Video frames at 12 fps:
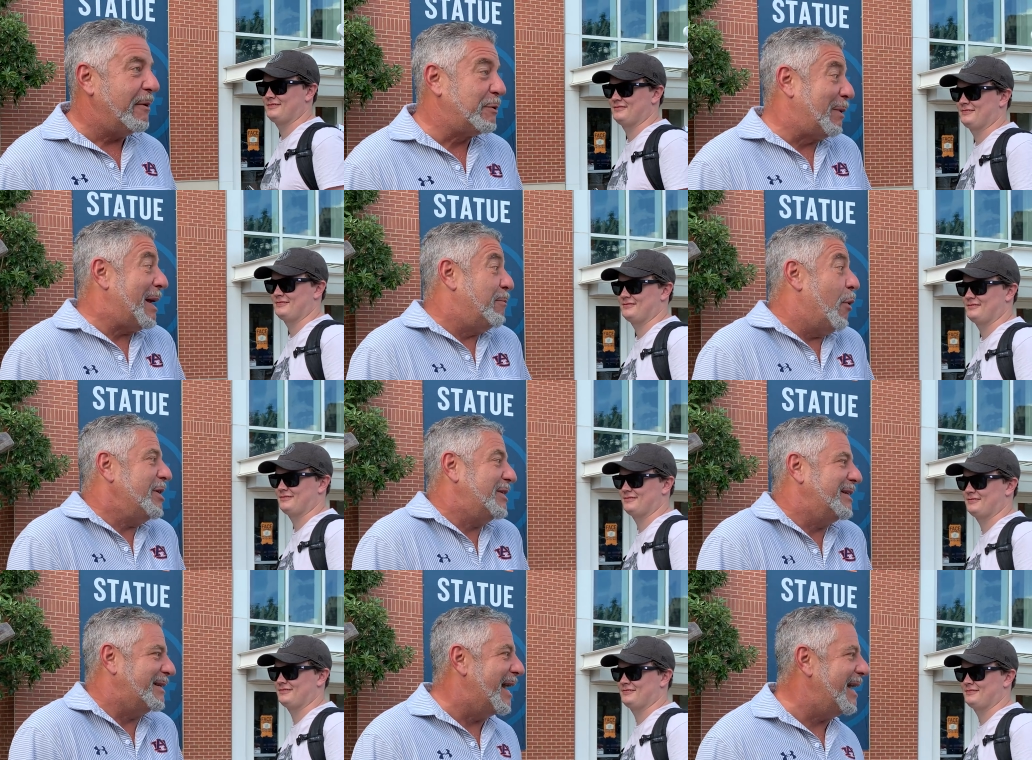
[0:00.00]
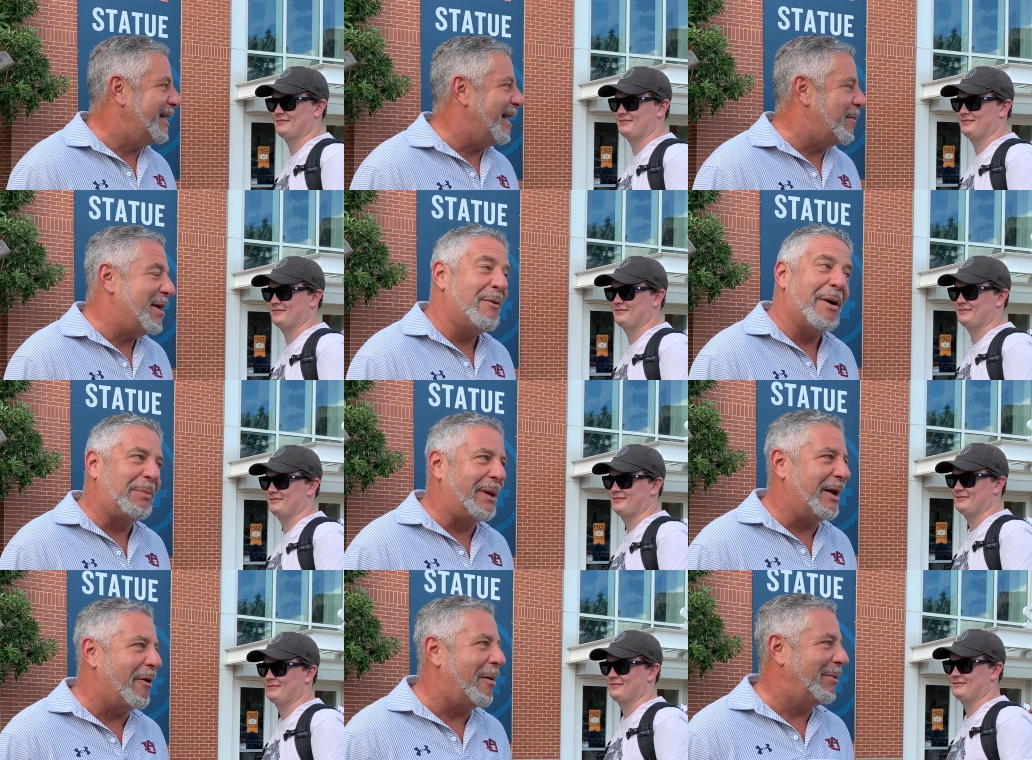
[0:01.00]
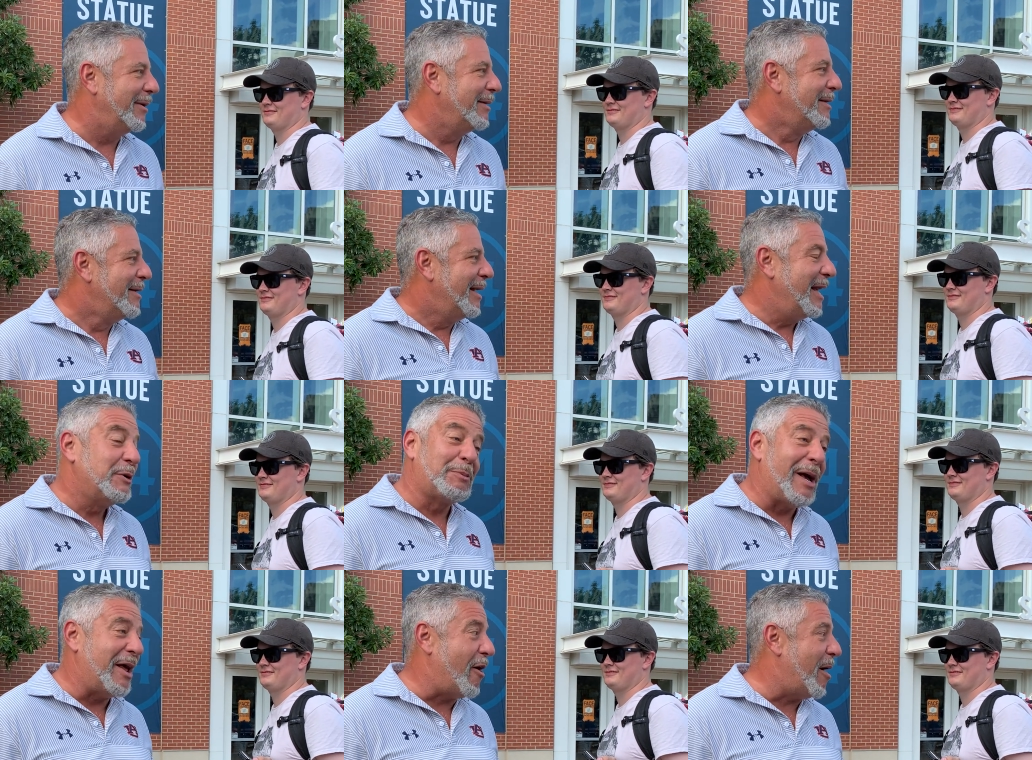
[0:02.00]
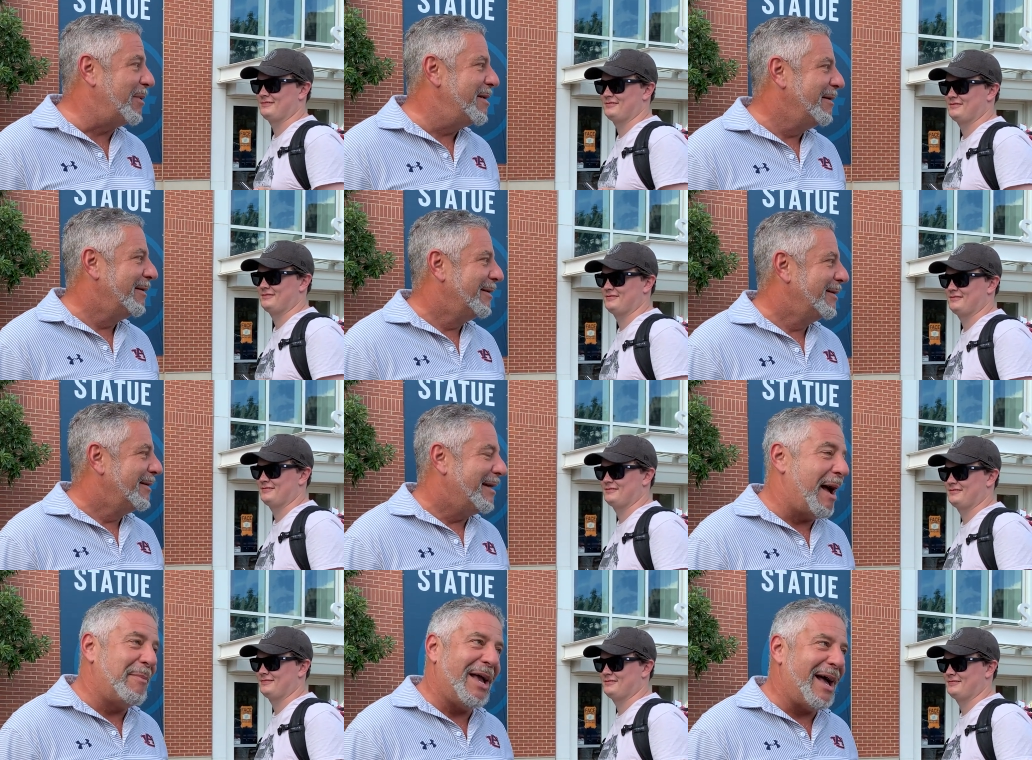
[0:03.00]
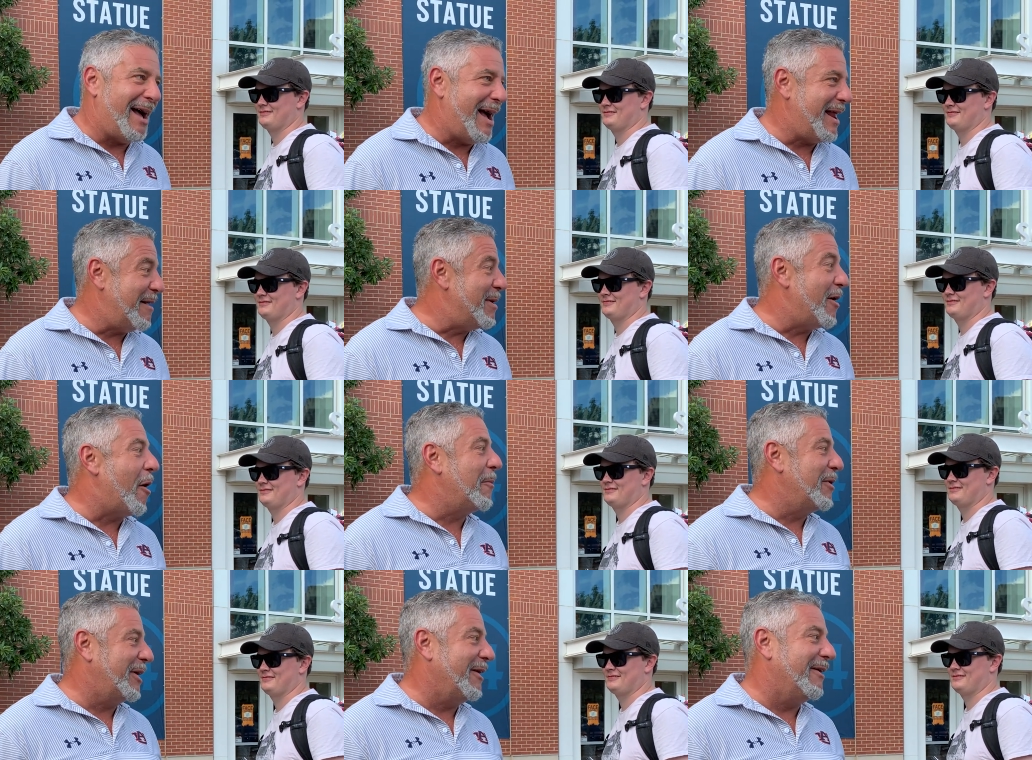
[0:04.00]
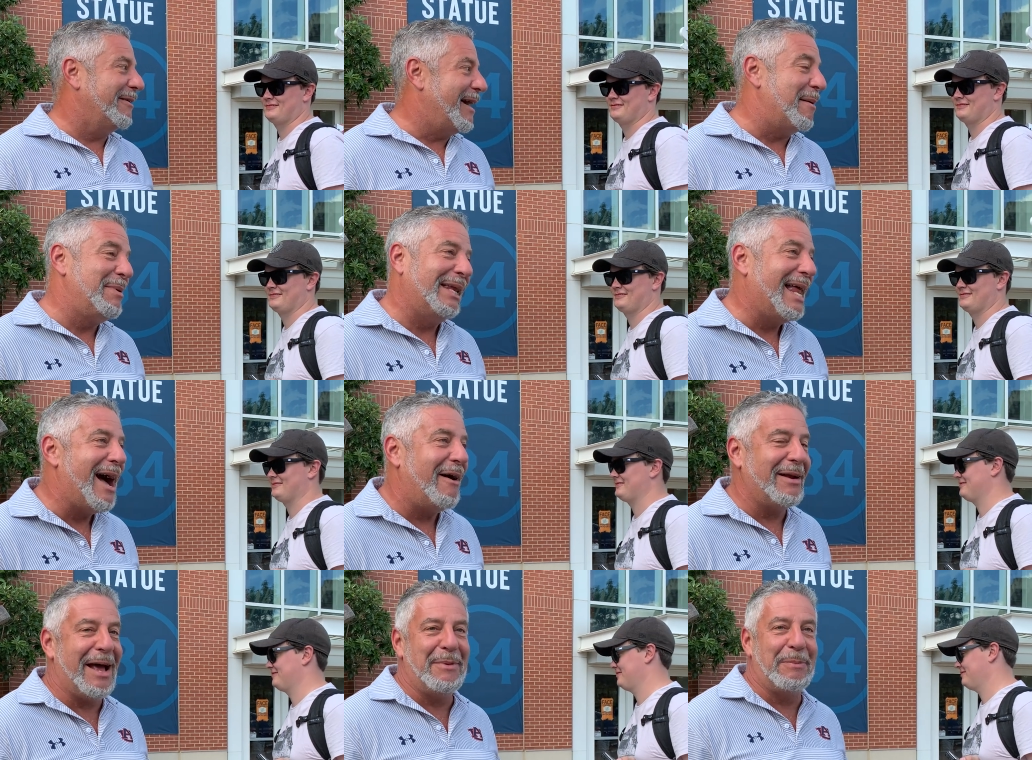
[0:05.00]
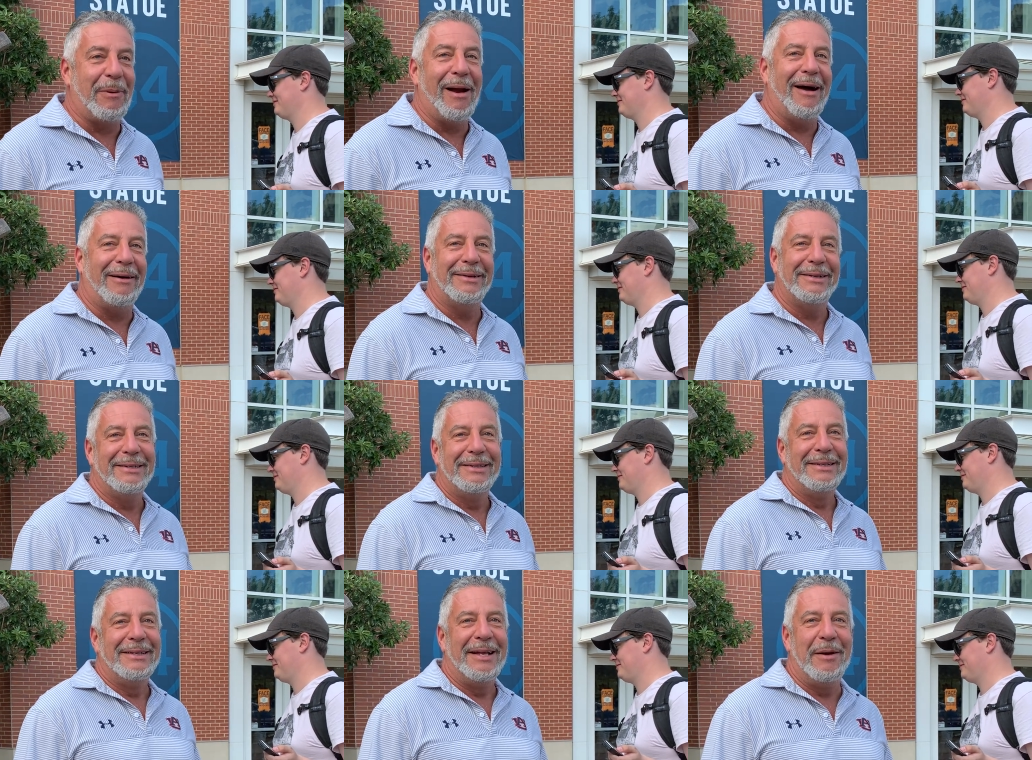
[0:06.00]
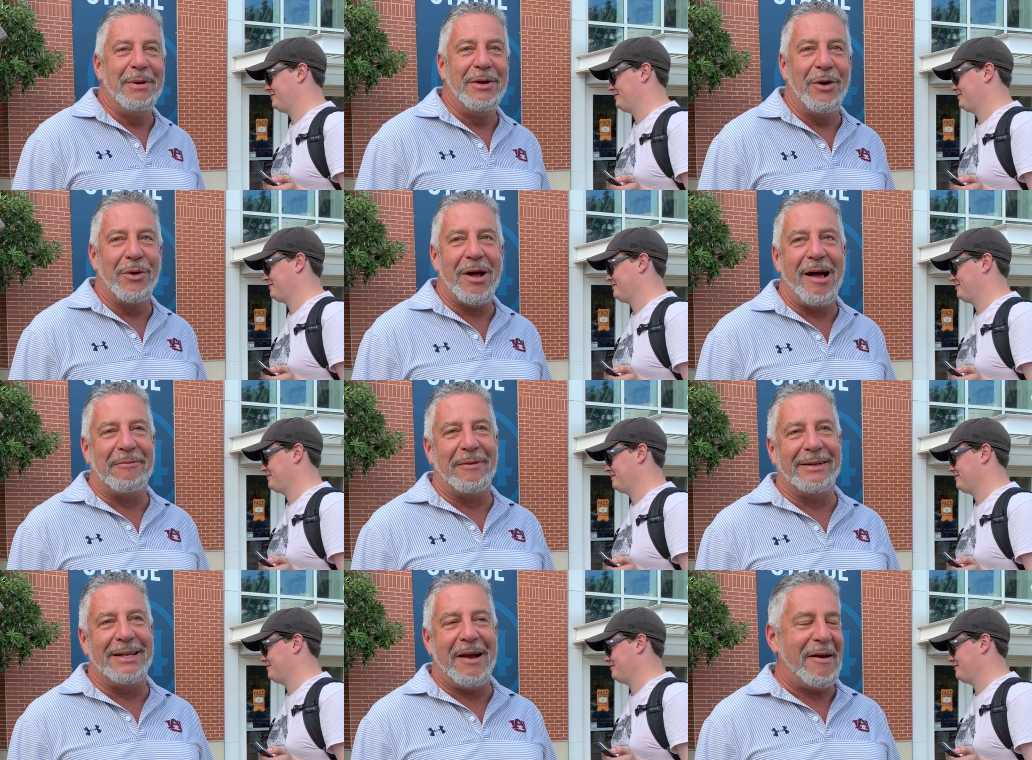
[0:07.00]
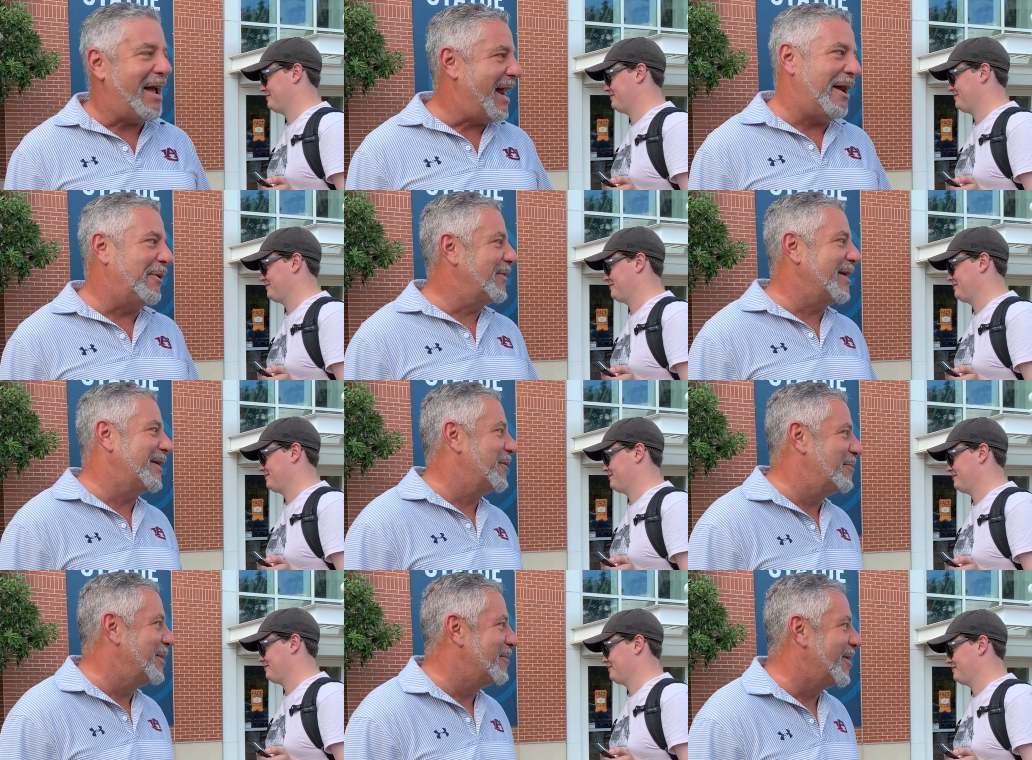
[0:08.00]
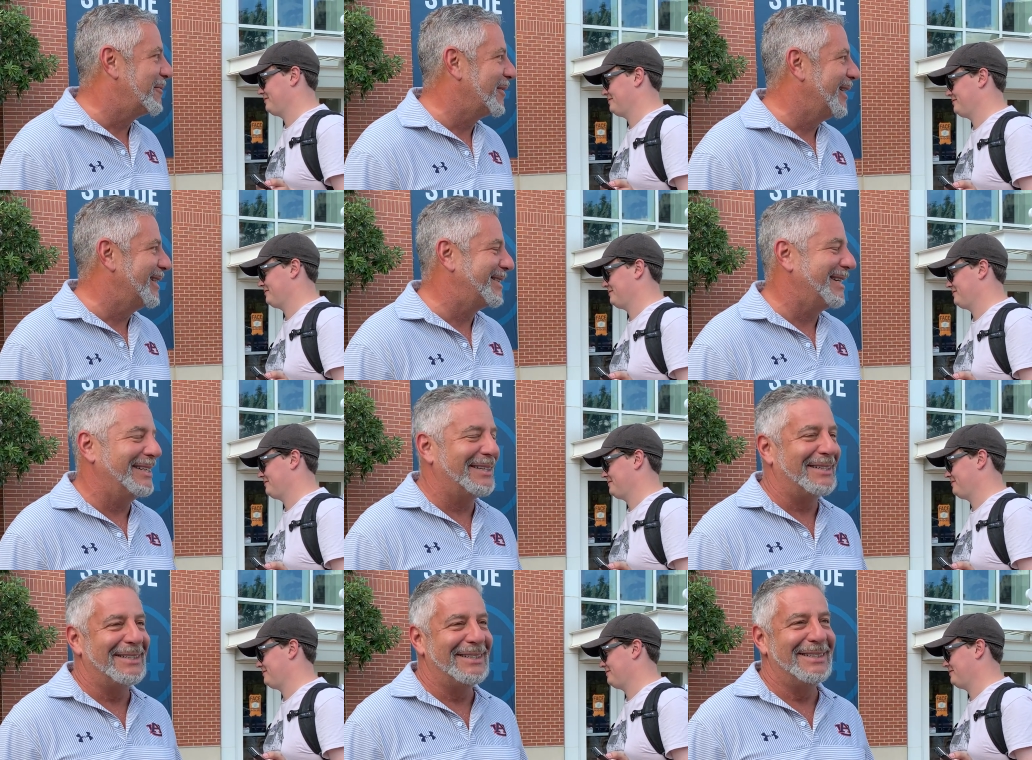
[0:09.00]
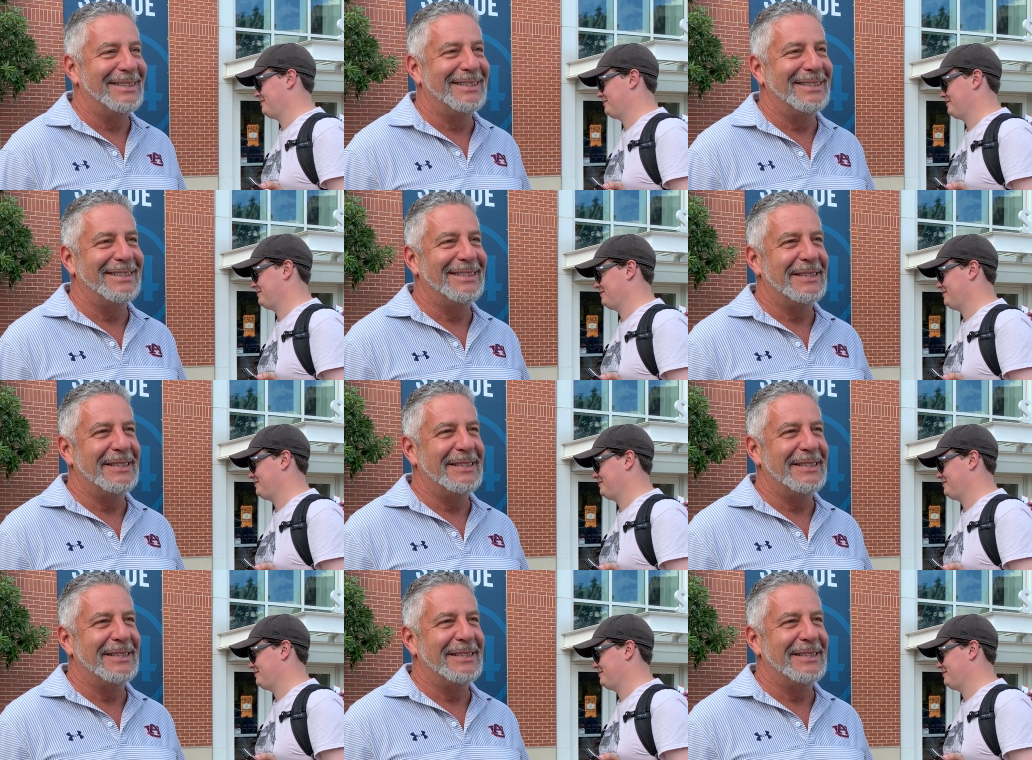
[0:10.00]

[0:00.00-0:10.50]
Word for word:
Speaker 1: he was playing Boise State. I mean, he wasn't playing Auburn. he was playing Auburn. I'd be, I'd have my Auburn gear. I'd be loud and I'd be proud. There'd be no conflict there, and I don't think there would be one for Gus either. I was just